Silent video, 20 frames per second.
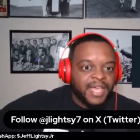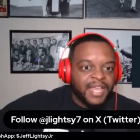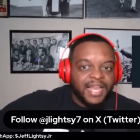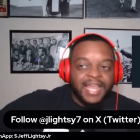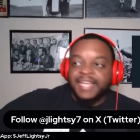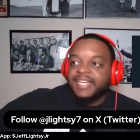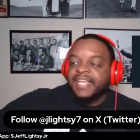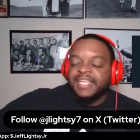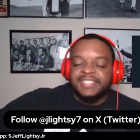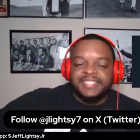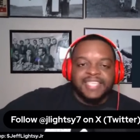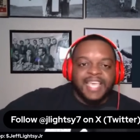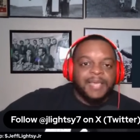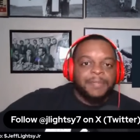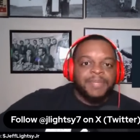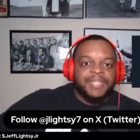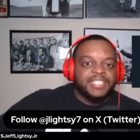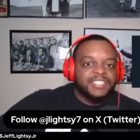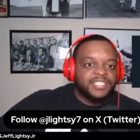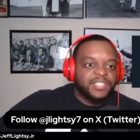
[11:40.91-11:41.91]
Like Nick
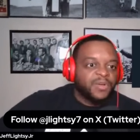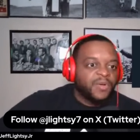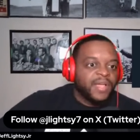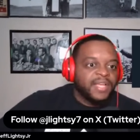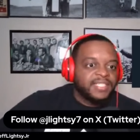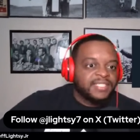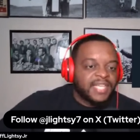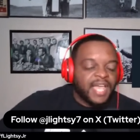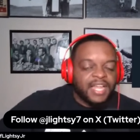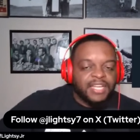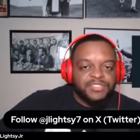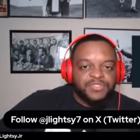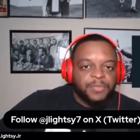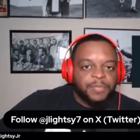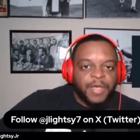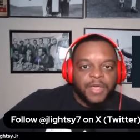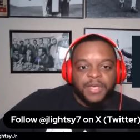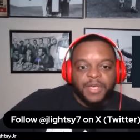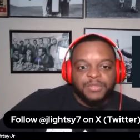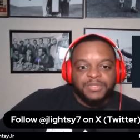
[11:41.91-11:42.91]
Saban is the greatest college
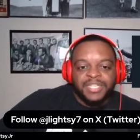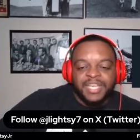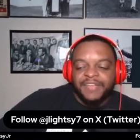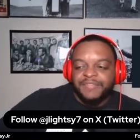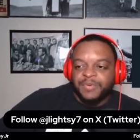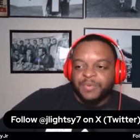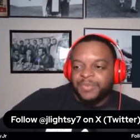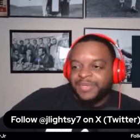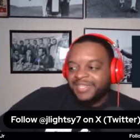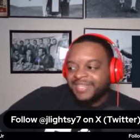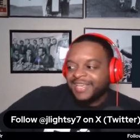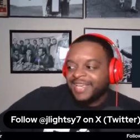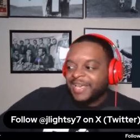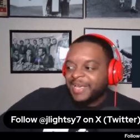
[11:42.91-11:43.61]
football coach ever. We